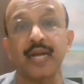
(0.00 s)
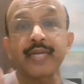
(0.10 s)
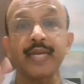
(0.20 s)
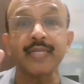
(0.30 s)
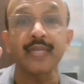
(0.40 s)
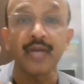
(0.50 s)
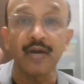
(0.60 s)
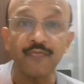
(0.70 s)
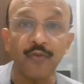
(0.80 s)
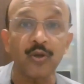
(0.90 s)
Again,
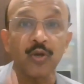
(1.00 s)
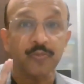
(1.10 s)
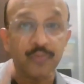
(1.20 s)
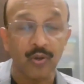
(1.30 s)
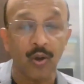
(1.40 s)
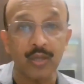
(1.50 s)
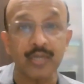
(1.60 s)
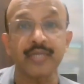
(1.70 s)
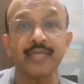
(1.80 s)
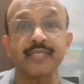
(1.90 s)
a follow-up
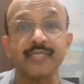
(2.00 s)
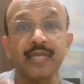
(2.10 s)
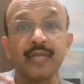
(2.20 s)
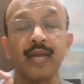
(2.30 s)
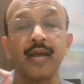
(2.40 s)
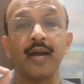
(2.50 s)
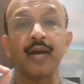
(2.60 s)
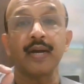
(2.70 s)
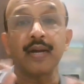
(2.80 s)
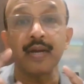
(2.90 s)
call is
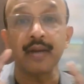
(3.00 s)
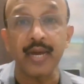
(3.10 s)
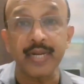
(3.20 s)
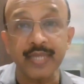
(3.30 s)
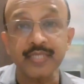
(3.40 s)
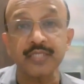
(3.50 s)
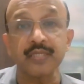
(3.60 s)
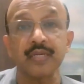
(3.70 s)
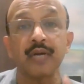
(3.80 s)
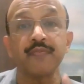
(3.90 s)

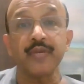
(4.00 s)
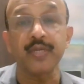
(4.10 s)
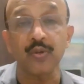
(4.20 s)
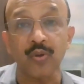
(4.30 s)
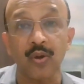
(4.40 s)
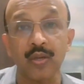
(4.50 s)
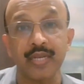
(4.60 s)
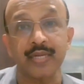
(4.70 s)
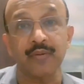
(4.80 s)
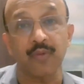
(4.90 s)
arranged, a video call
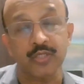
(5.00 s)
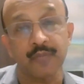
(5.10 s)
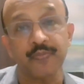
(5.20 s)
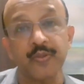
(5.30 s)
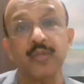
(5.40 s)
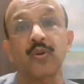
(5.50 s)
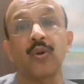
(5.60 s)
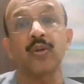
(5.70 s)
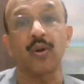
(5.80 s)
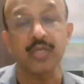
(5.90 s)
like a WhatsApp video
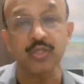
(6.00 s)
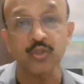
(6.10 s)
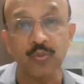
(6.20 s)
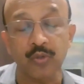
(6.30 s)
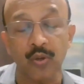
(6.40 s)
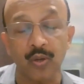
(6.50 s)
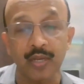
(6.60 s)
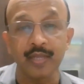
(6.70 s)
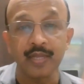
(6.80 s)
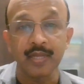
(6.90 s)
call or a Zoom
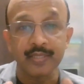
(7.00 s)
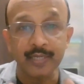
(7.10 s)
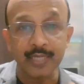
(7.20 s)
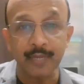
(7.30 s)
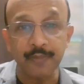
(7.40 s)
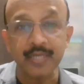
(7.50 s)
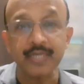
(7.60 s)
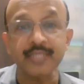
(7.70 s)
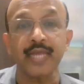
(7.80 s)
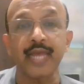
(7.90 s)
call, the couple
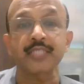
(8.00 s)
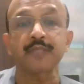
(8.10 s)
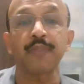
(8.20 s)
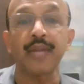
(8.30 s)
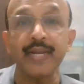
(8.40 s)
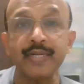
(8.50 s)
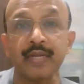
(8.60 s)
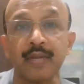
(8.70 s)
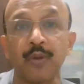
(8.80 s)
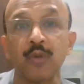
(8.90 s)
is explained
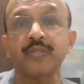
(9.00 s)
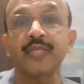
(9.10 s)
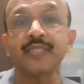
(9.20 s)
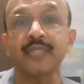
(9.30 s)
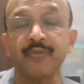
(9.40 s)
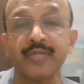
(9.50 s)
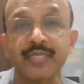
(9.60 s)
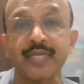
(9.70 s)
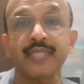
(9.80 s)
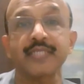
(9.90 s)
about these
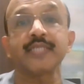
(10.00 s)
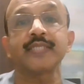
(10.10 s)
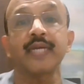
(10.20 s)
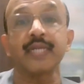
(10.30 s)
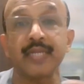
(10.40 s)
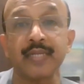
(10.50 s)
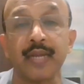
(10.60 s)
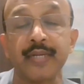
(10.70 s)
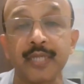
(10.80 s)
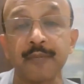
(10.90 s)
investigations, their
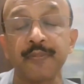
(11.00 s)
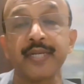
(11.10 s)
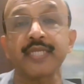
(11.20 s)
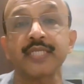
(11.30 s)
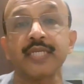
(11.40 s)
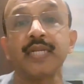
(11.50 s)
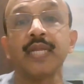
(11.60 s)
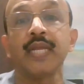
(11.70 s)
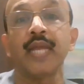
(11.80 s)
interpretation,